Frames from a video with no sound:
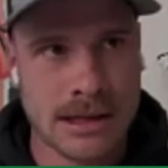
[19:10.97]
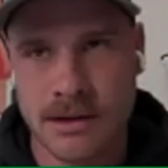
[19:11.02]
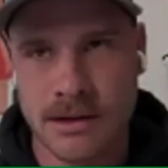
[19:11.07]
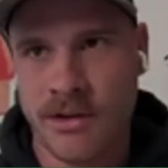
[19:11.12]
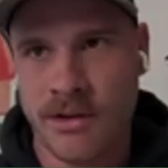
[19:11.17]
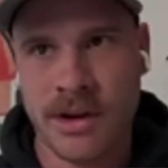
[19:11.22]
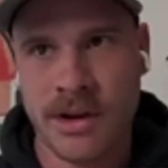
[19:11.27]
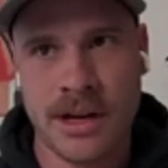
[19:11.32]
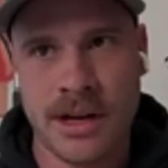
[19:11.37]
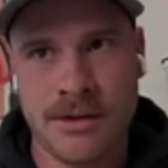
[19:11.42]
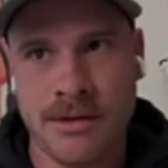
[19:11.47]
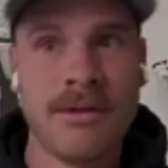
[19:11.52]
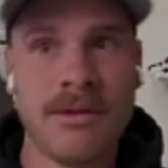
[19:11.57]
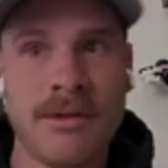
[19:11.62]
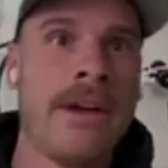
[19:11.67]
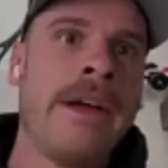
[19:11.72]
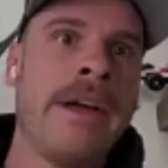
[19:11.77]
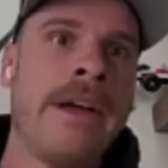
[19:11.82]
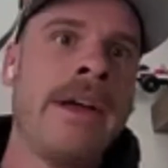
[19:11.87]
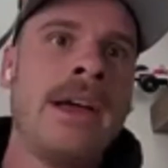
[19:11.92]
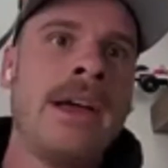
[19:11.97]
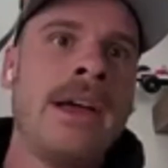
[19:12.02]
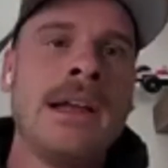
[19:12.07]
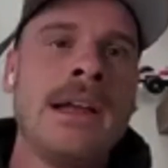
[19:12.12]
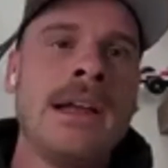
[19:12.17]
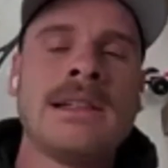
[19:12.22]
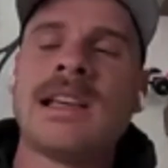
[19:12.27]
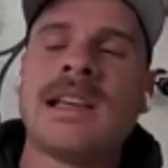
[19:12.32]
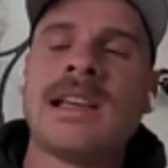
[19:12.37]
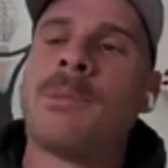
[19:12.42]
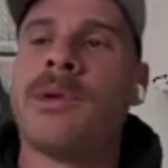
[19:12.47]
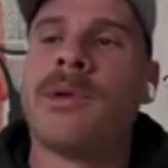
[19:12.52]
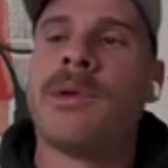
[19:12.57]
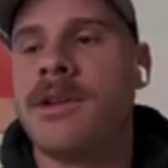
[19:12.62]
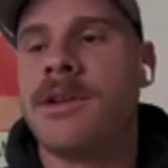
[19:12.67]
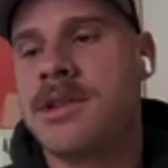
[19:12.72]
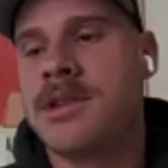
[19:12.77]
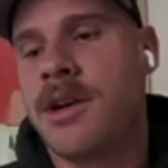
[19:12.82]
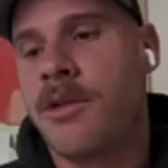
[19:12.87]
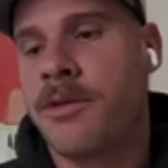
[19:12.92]
So how can you separate
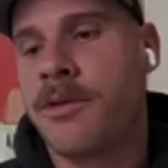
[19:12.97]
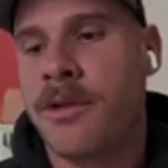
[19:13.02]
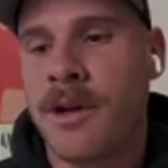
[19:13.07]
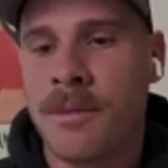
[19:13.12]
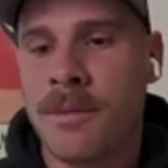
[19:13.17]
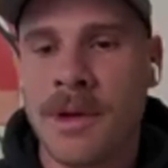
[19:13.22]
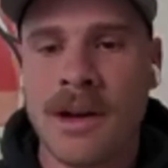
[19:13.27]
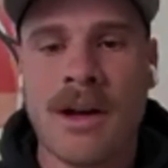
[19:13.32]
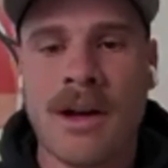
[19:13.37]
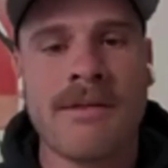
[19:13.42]
yourself from it?